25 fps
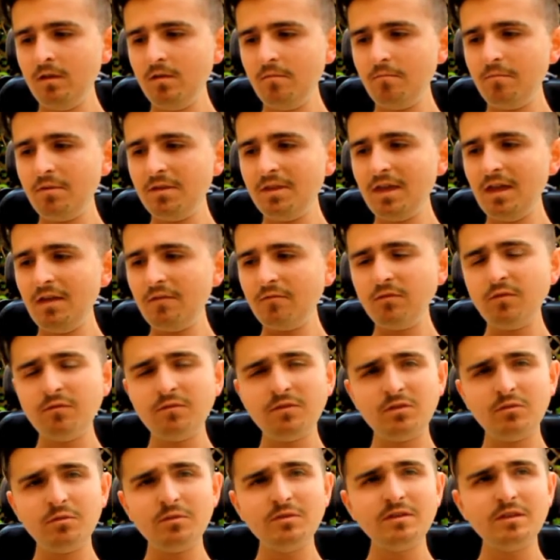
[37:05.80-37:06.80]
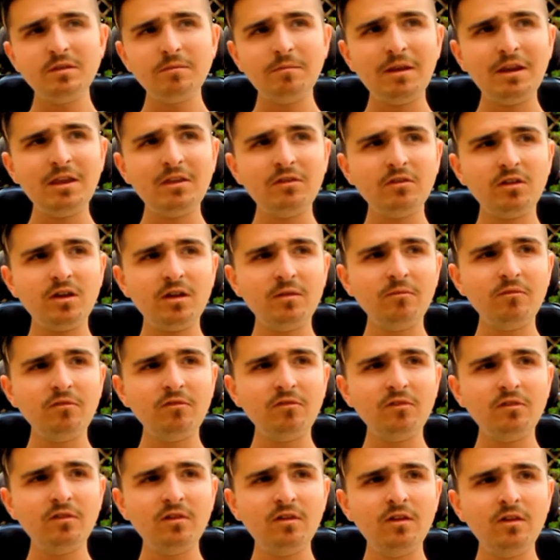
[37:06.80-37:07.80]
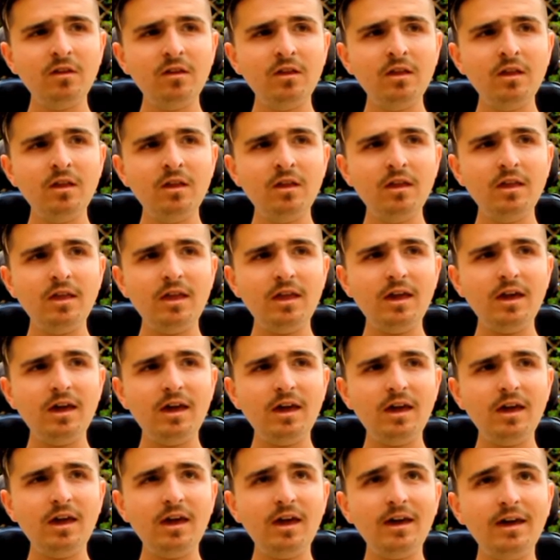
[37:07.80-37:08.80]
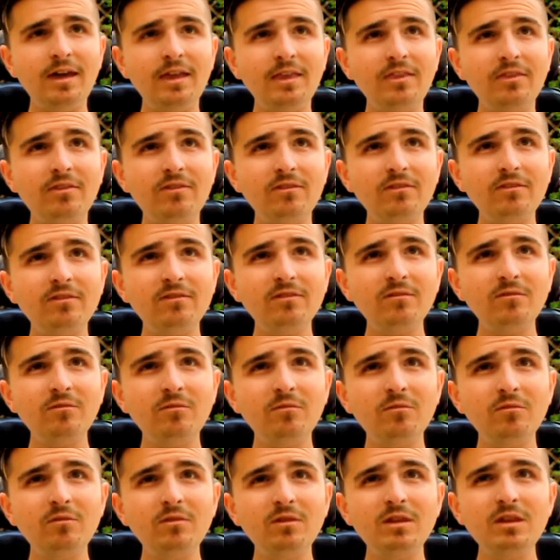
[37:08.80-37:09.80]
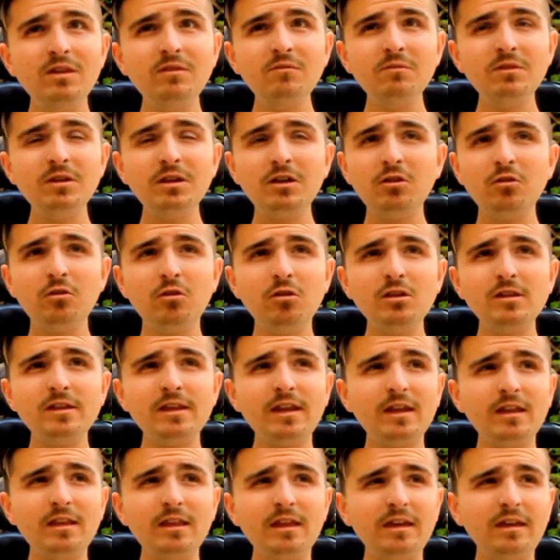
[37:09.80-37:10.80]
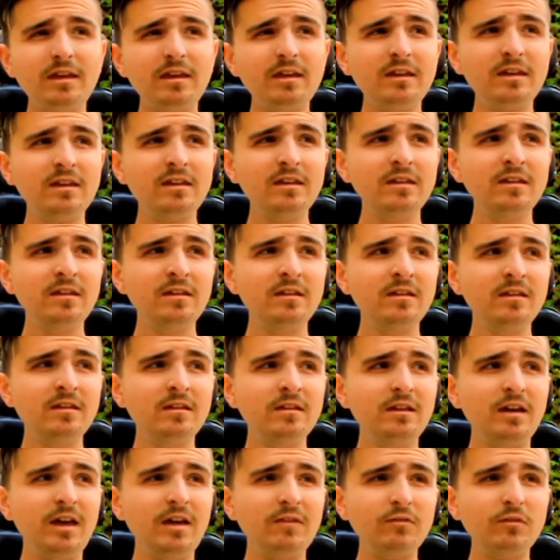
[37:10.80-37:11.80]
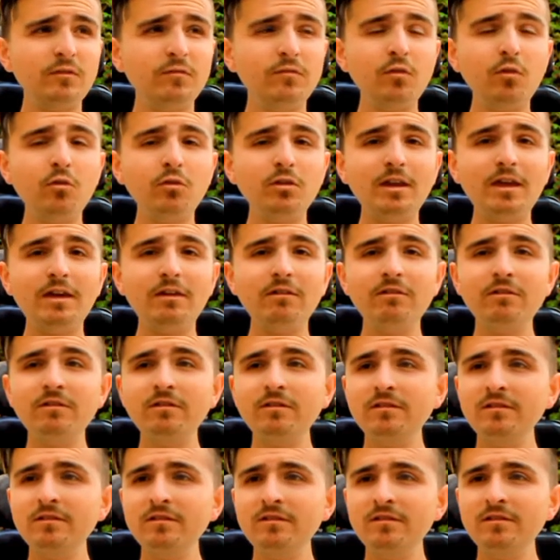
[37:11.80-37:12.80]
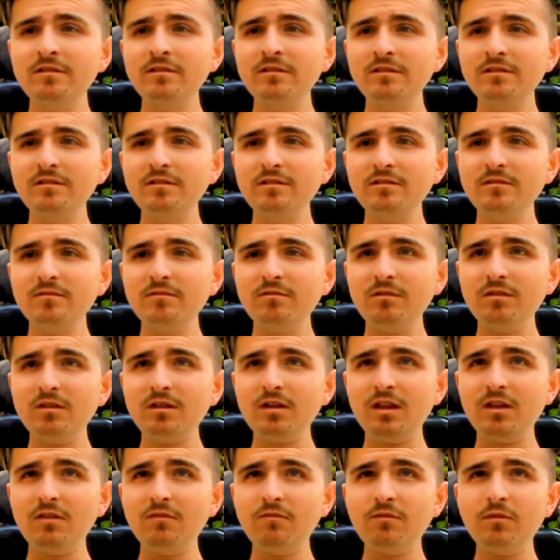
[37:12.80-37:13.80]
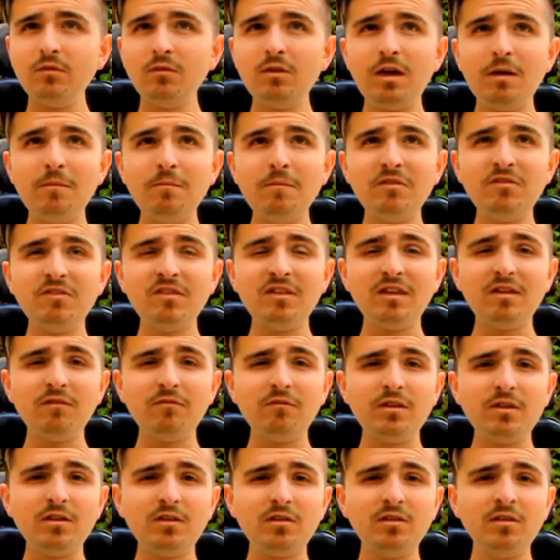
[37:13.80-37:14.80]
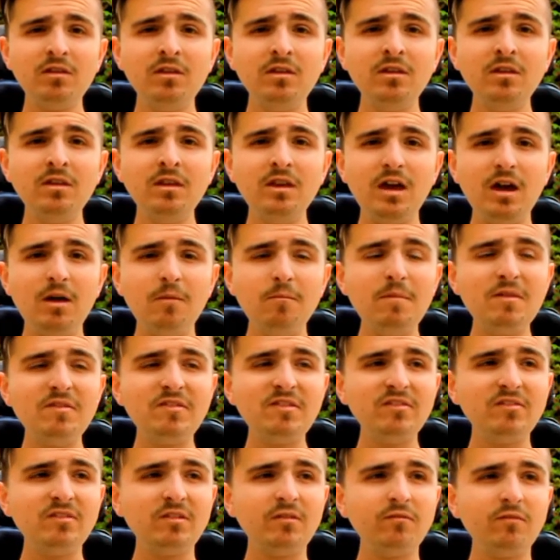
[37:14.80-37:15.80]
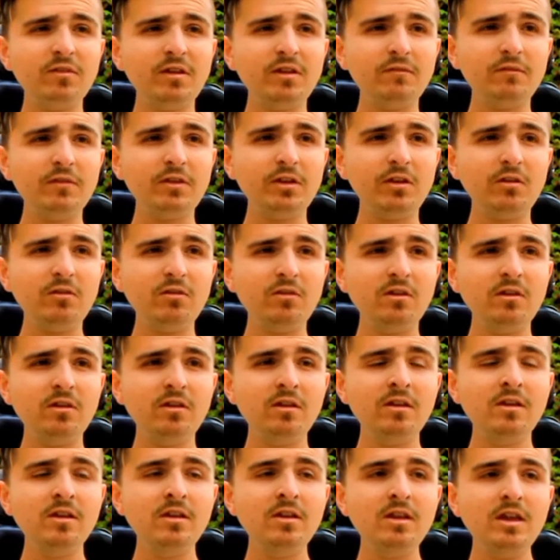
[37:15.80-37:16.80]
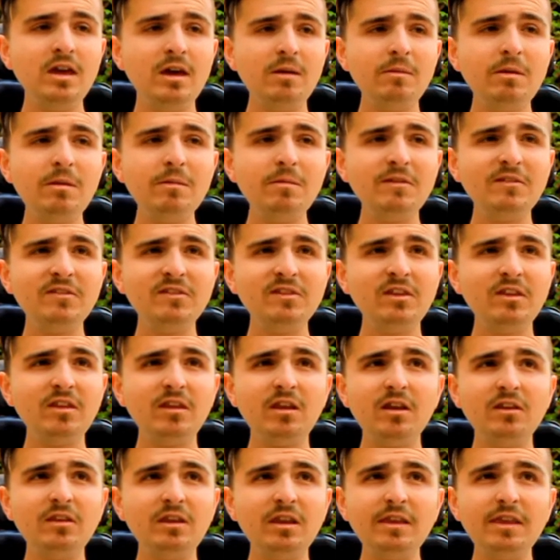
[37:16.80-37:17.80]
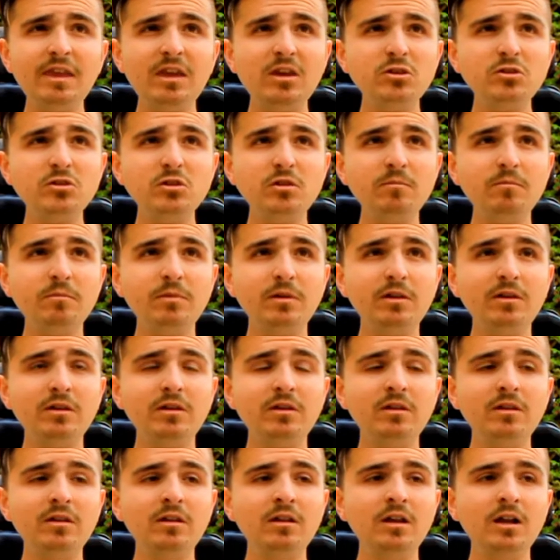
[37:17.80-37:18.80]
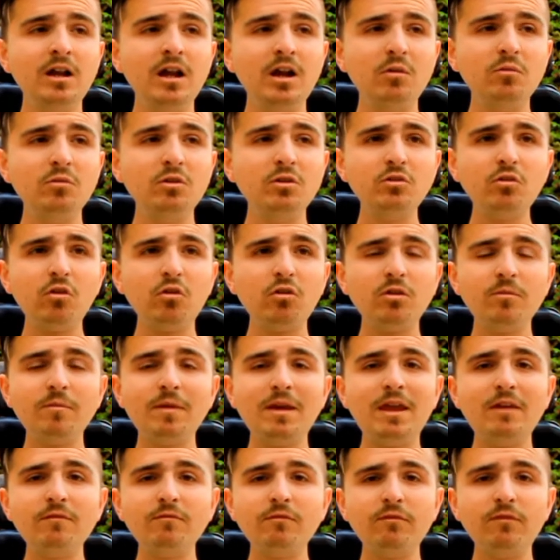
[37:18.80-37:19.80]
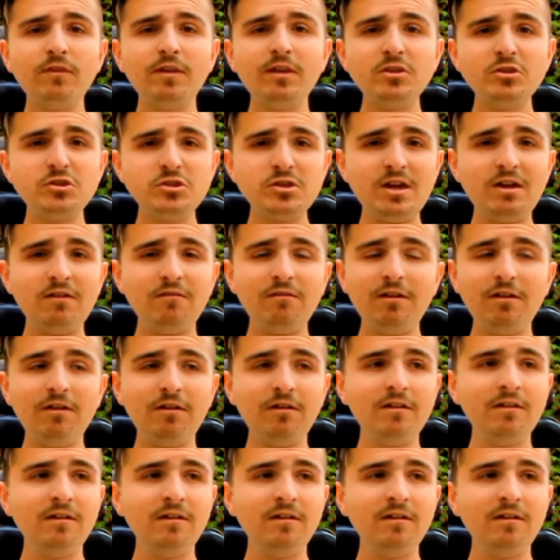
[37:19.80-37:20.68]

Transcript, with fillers: But yeah, I've driven to Italy many times. And even when I go on holiday, I like have to vlog now. I kind of feel like I'm missing if I don't. I'm missing something if I don't. Maybe it's an, addiction, but I want to document everything and share it.